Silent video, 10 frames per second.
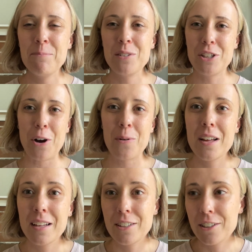So
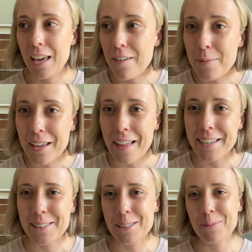give me a
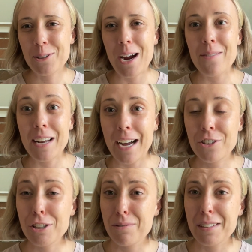like and subscribe. It
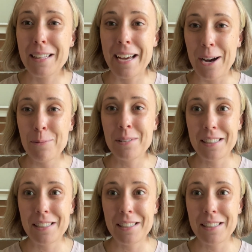actually really helps.